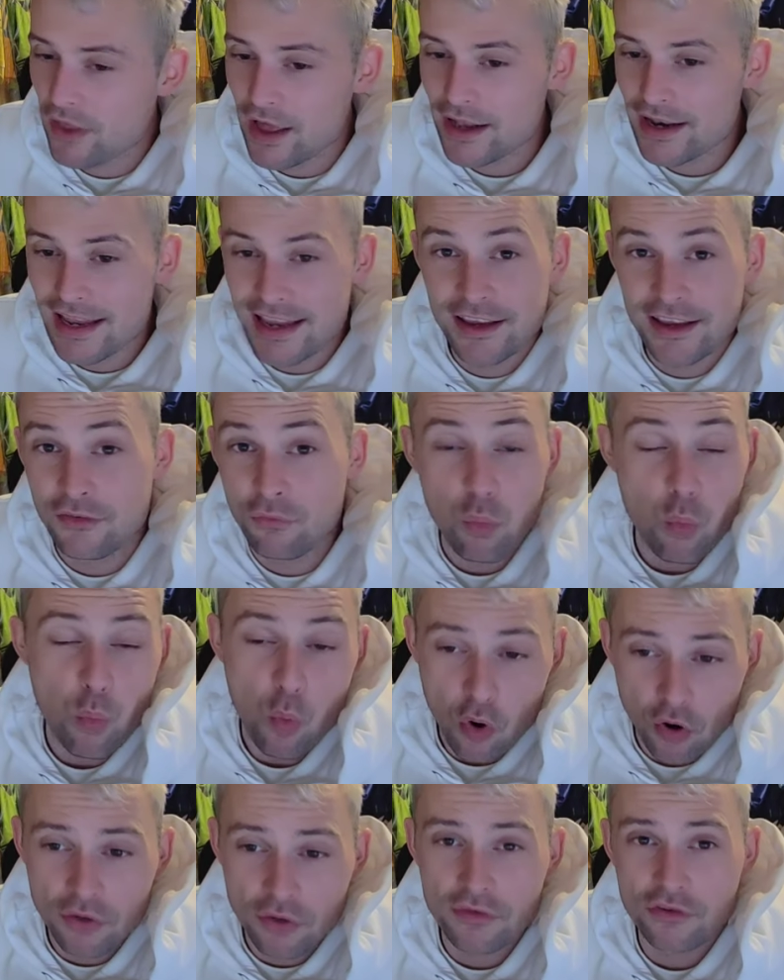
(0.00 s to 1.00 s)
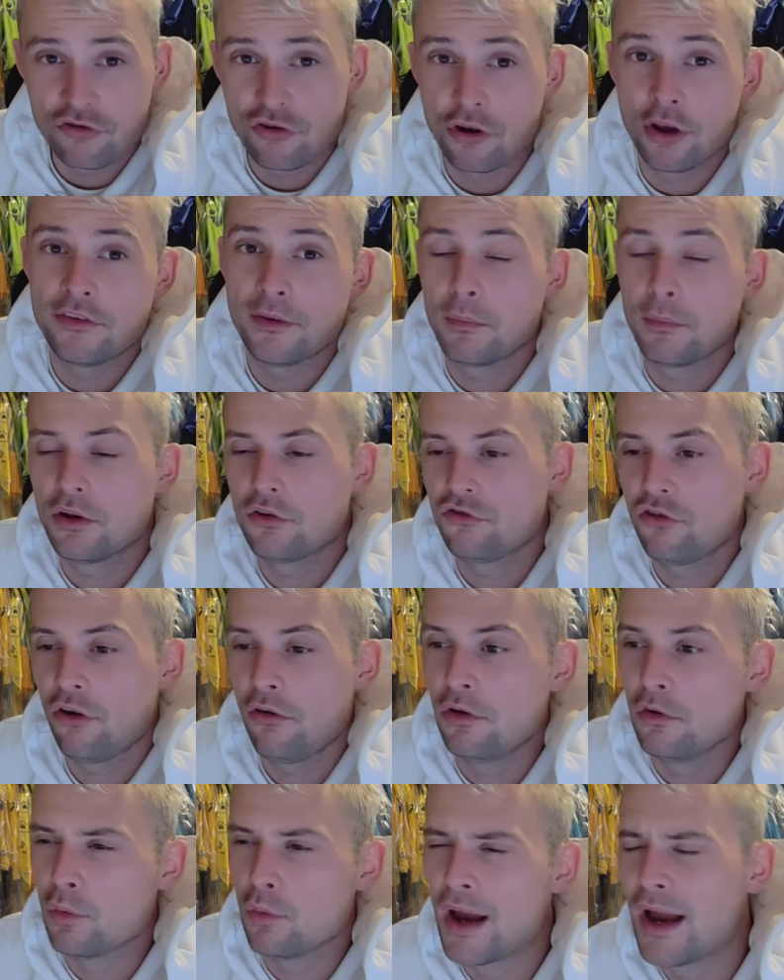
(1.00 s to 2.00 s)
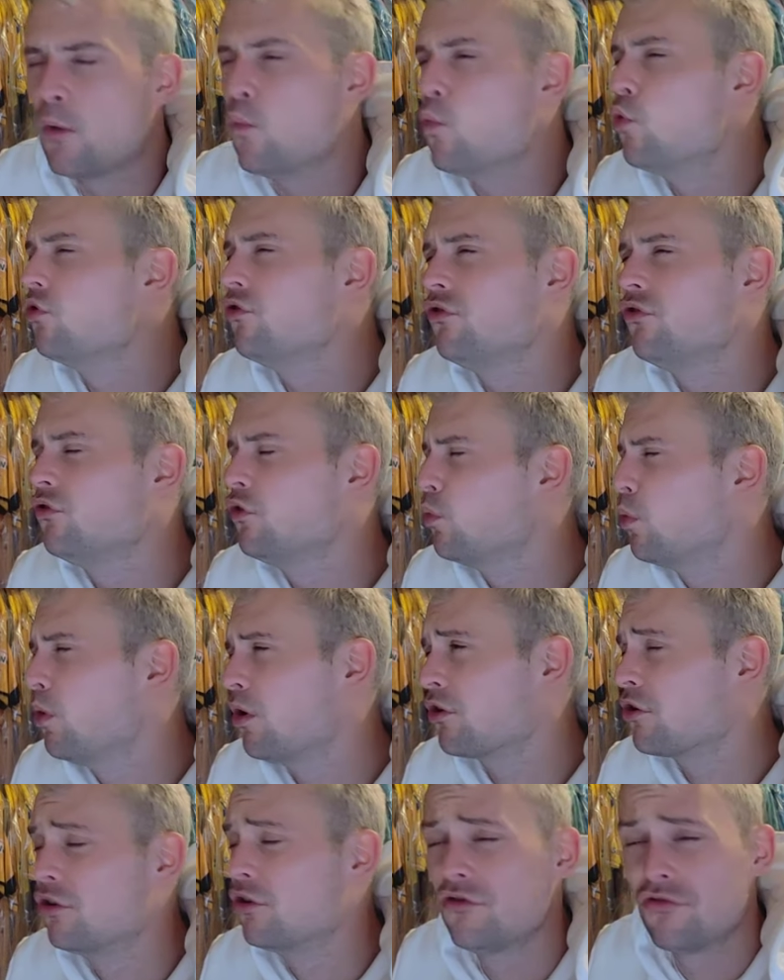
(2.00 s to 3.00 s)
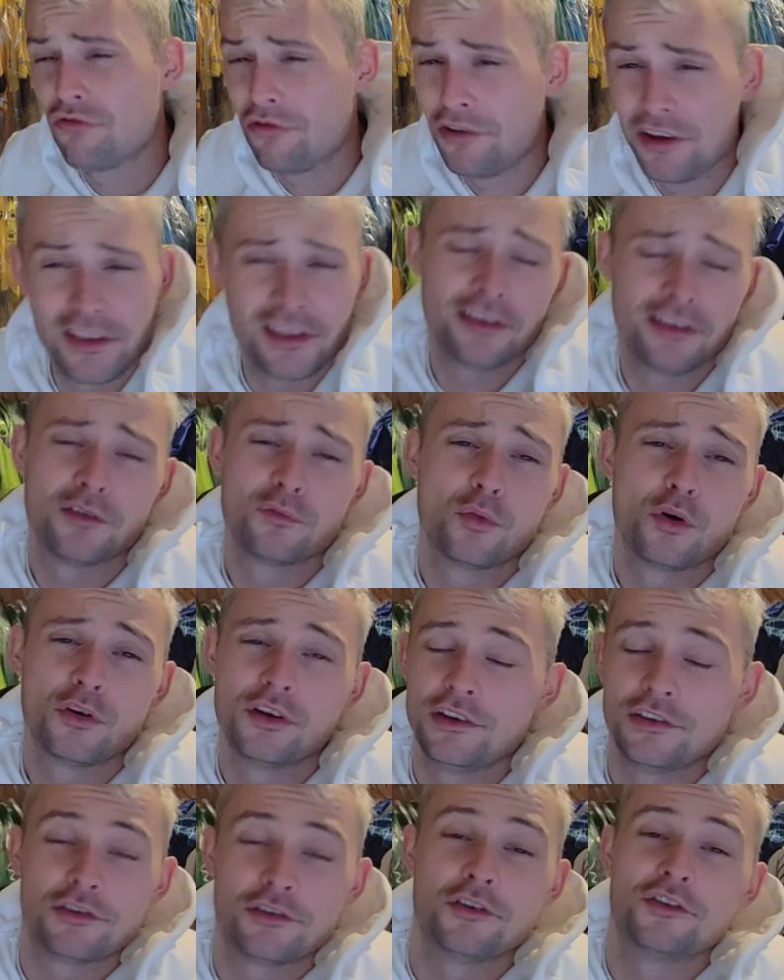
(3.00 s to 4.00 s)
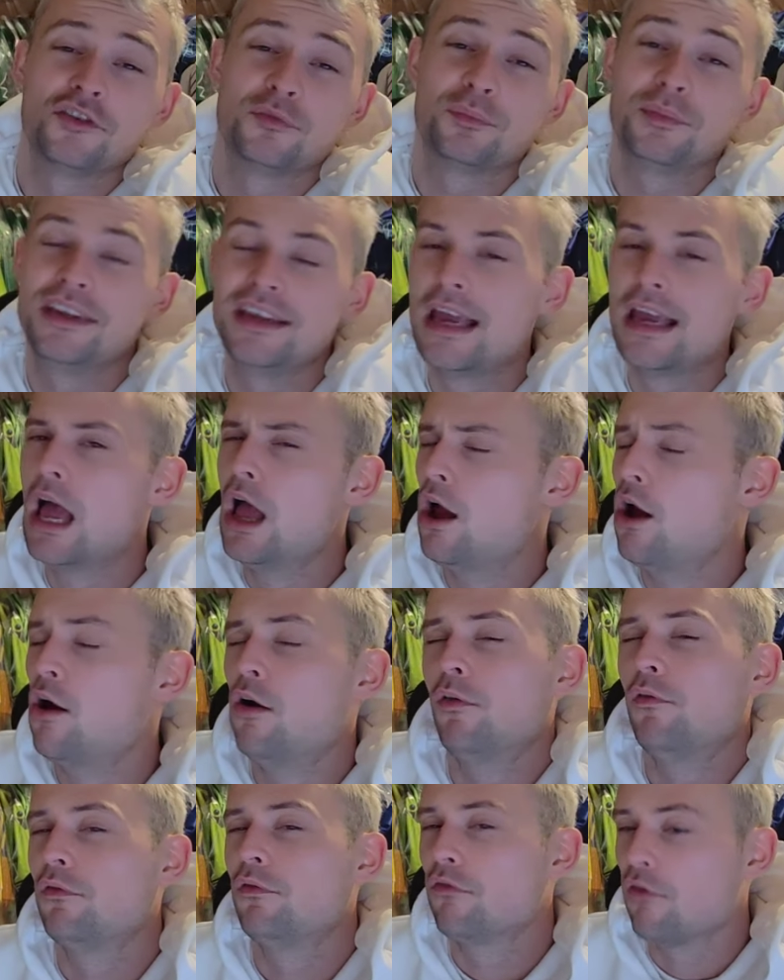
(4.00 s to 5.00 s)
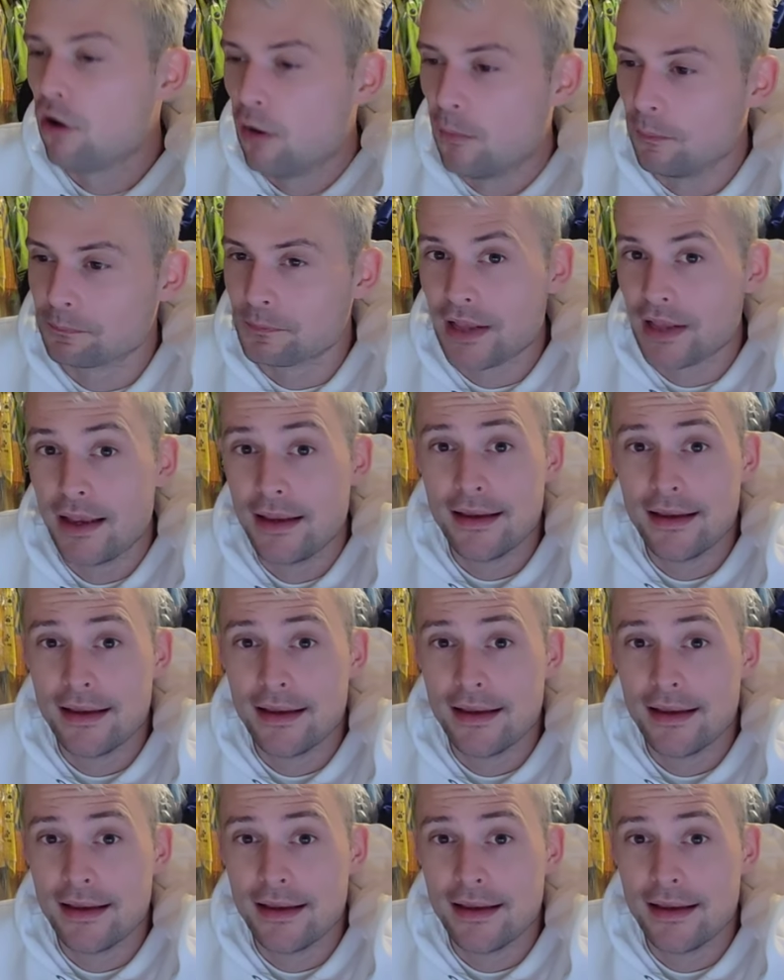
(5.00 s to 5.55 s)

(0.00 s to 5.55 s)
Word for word: That is one of the shirts I'm going to show you. I wonder what country the other one is going to be from.